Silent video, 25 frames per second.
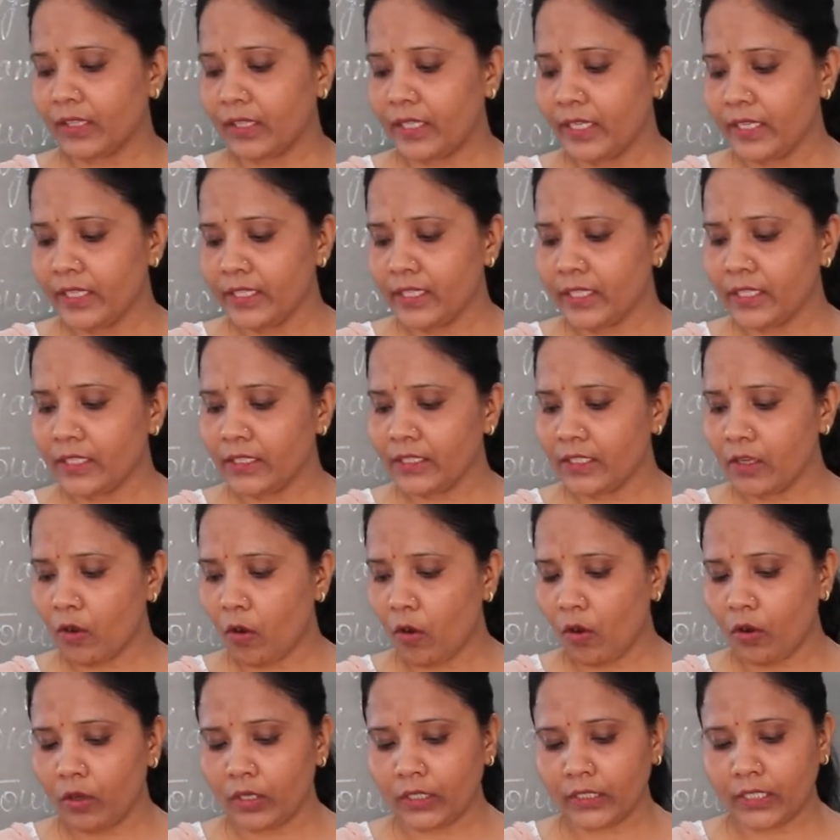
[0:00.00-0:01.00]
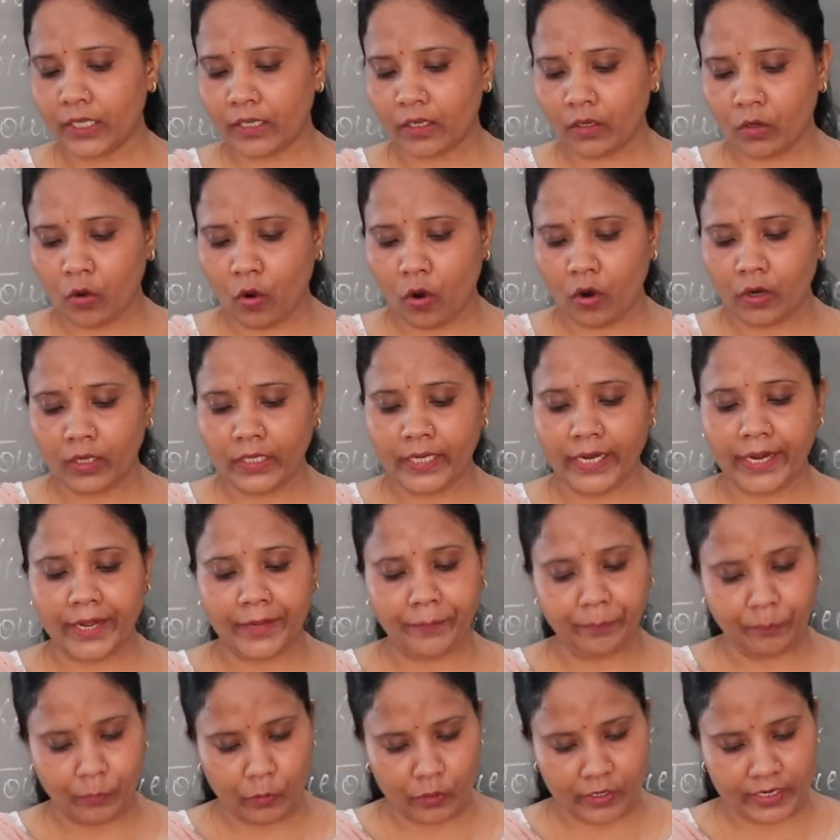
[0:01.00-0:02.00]
there is all the called
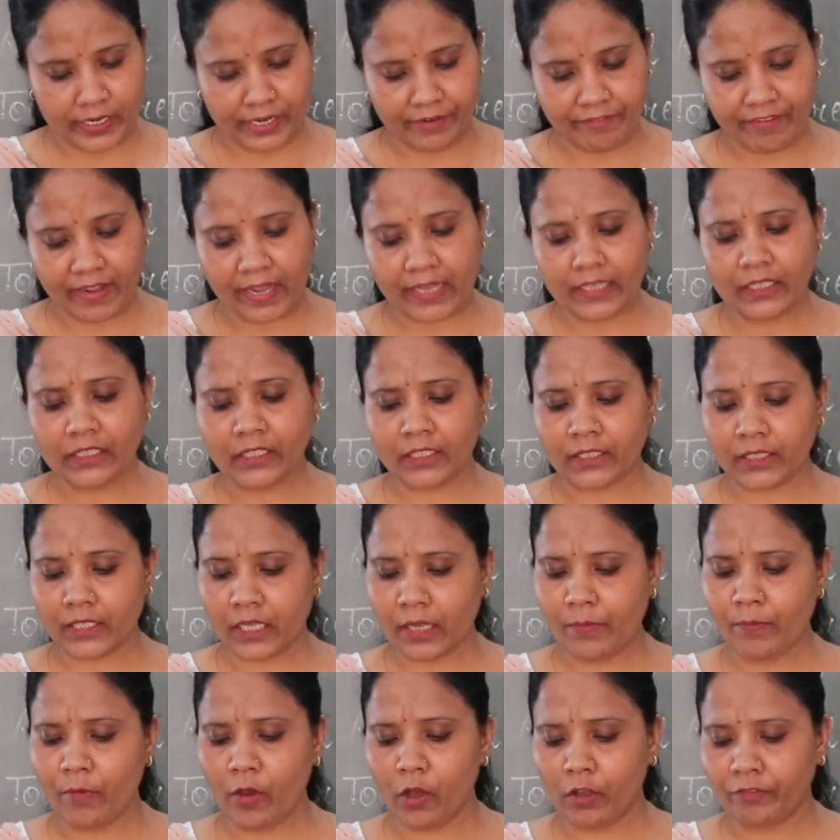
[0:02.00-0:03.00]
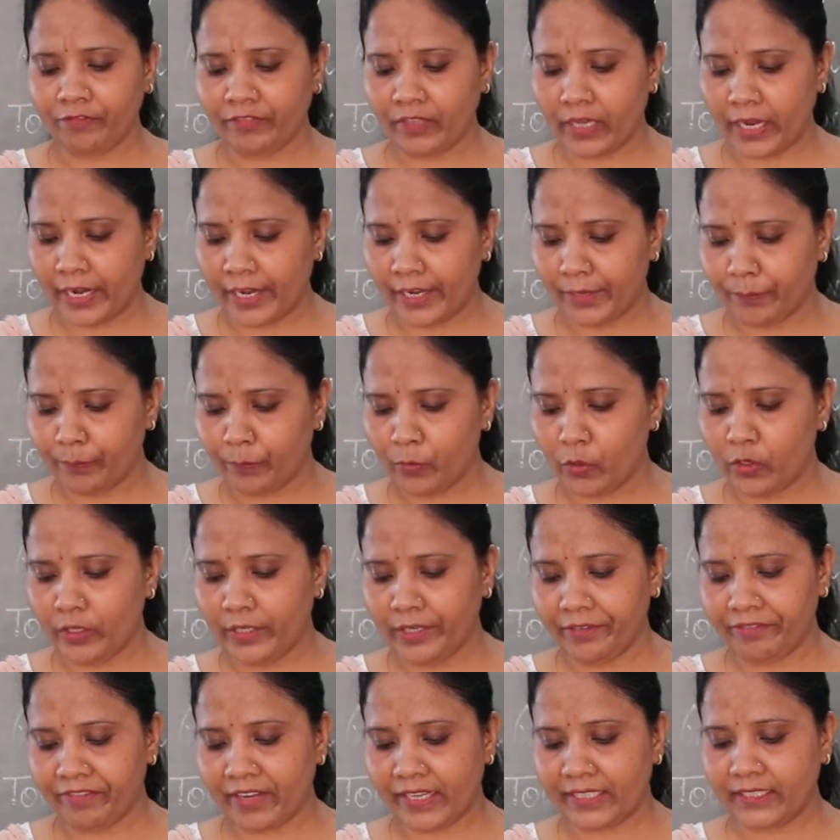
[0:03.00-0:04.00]
input device. Some of the input
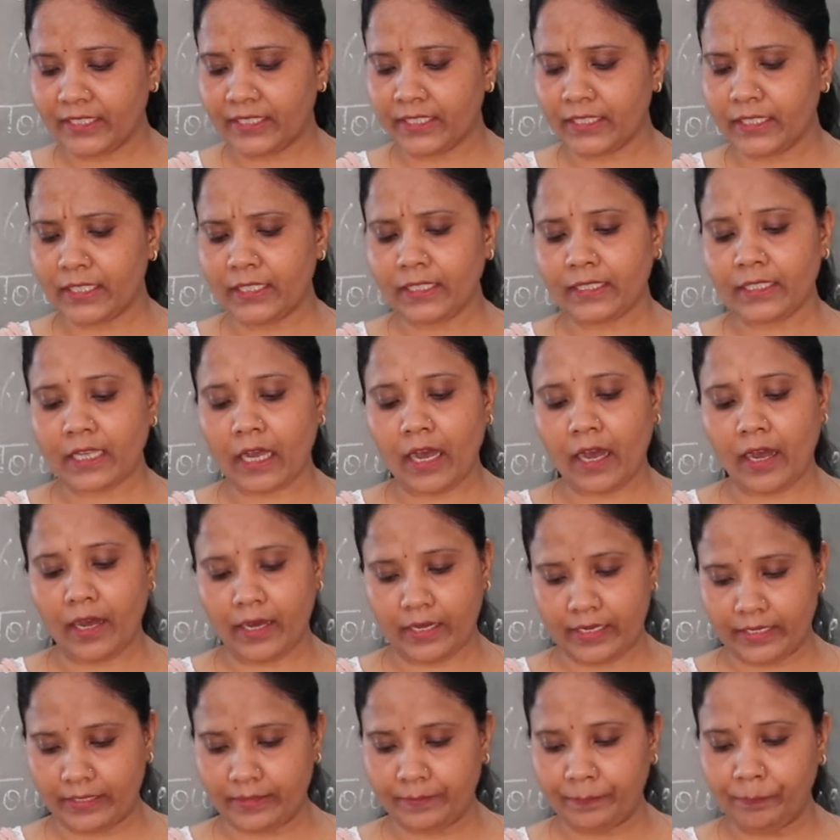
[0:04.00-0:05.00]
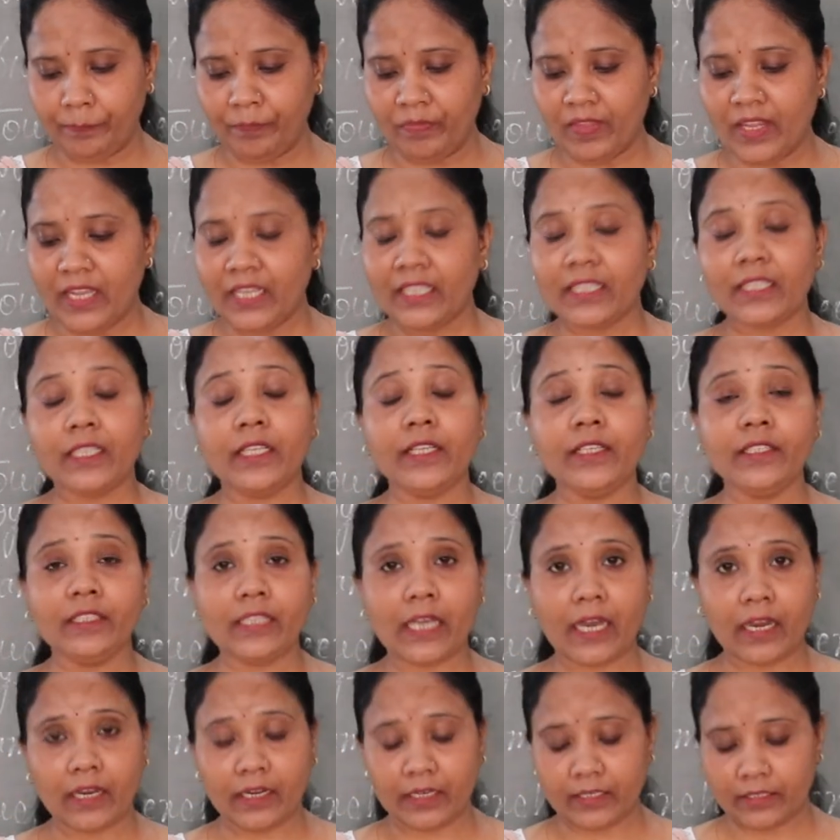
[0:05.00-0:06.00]
devices are, these
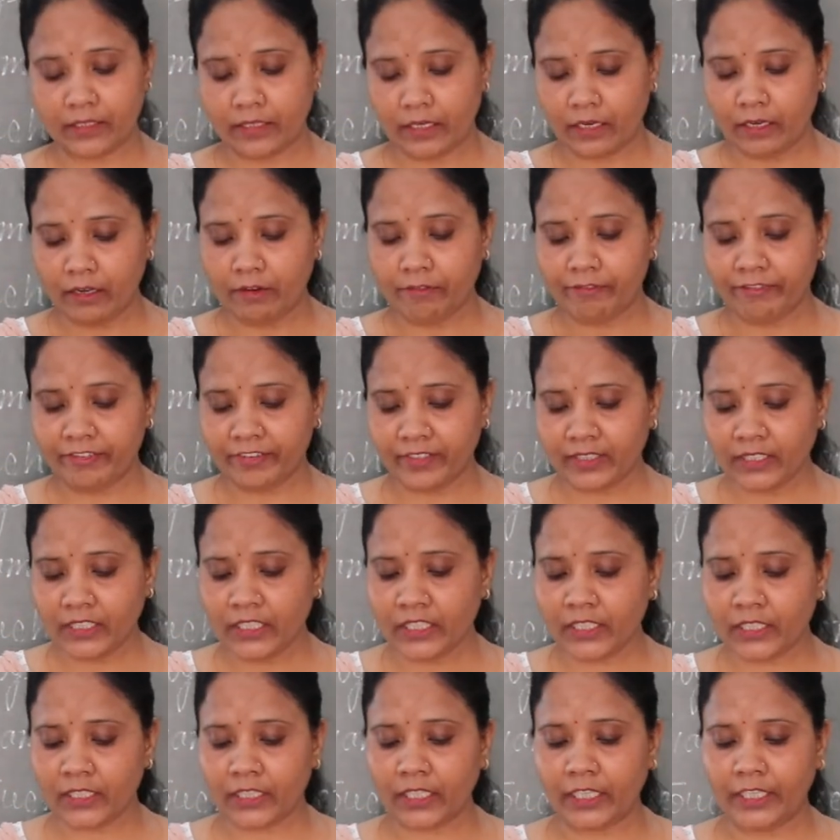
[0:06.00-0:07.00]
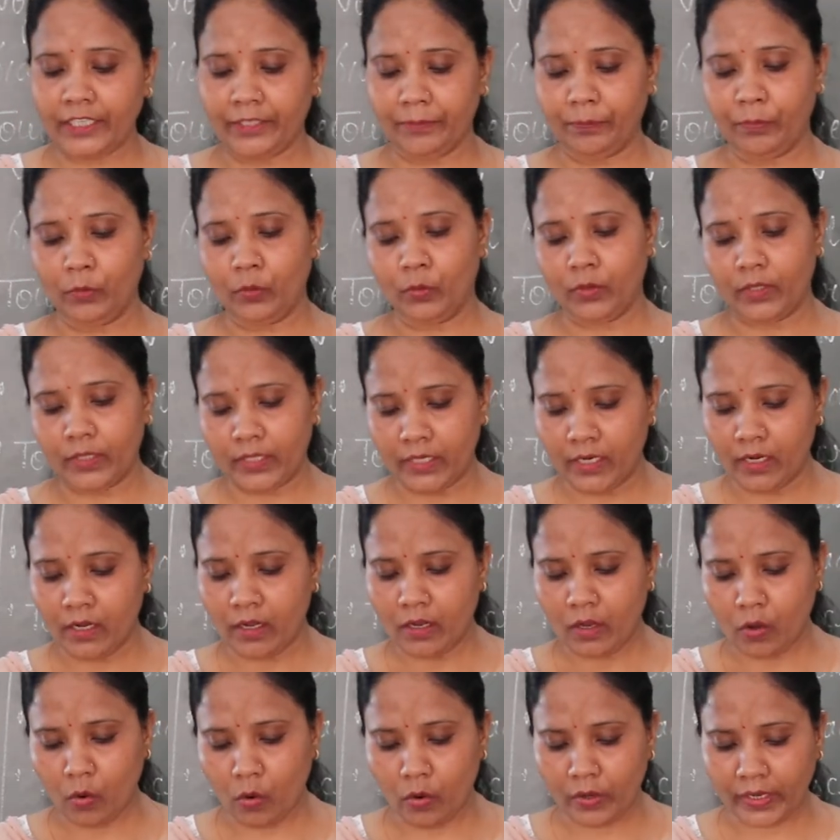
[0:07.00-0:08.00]
are the first keyboard.
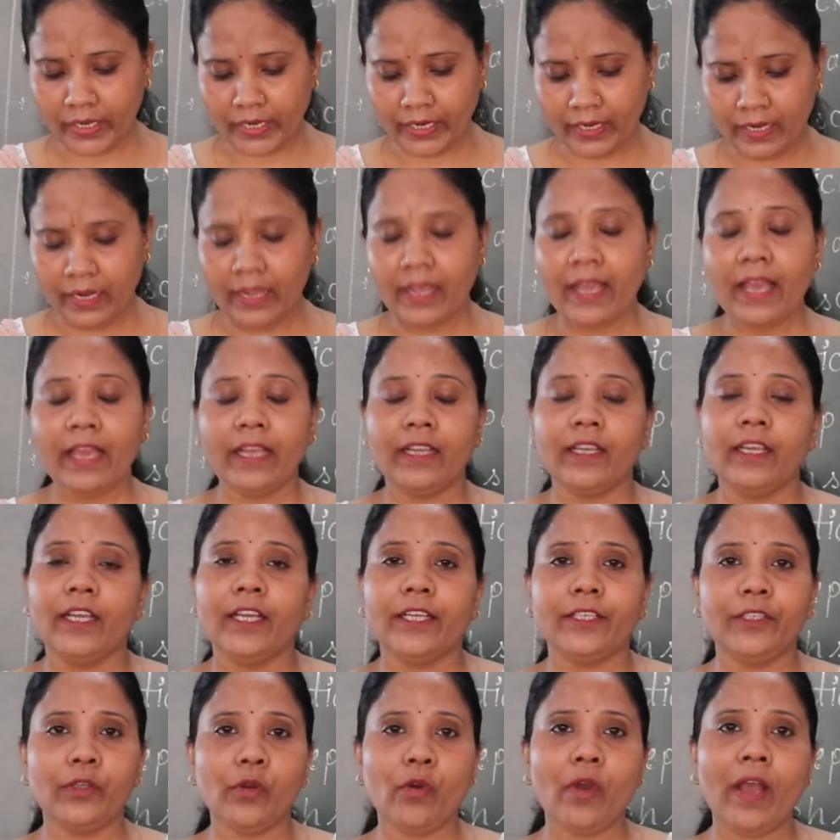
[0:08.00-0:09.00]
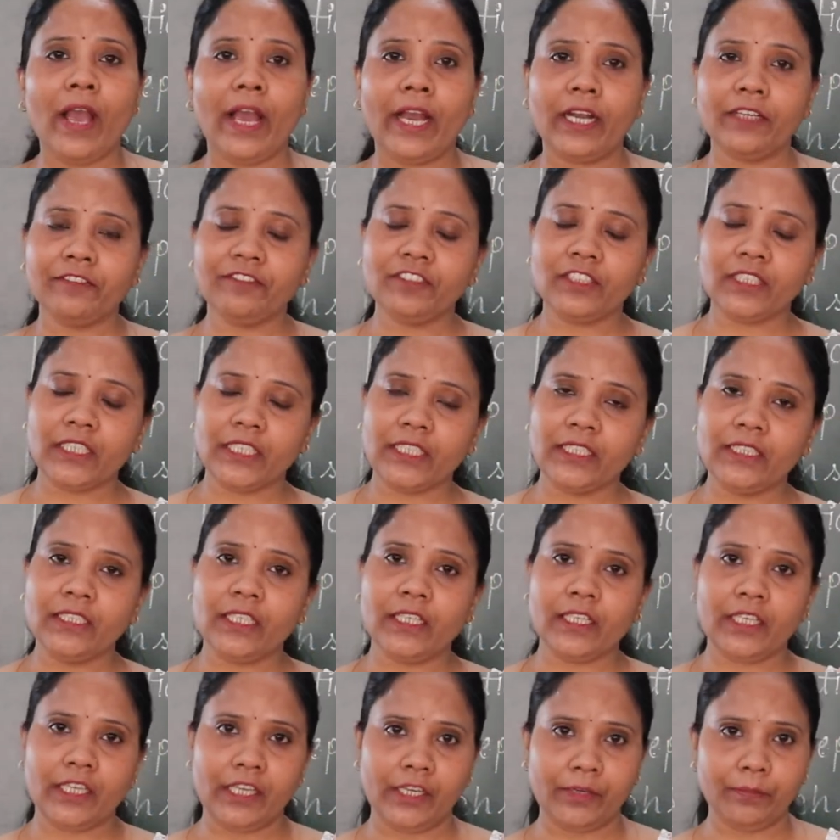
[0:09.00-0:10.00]
Okay, you have seen
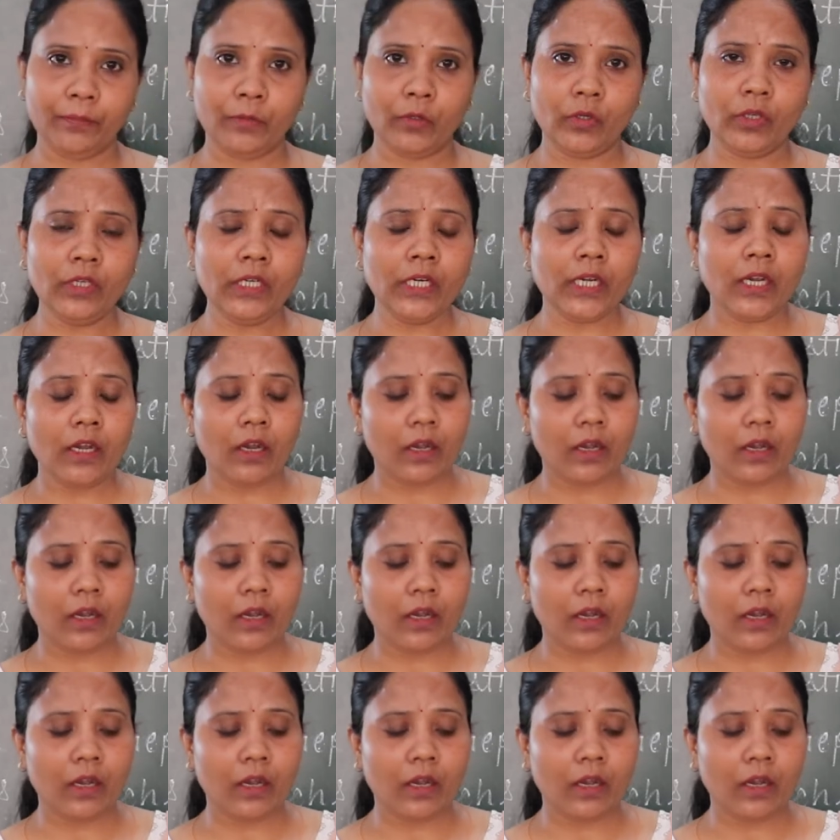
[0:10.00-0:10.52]
the keyboard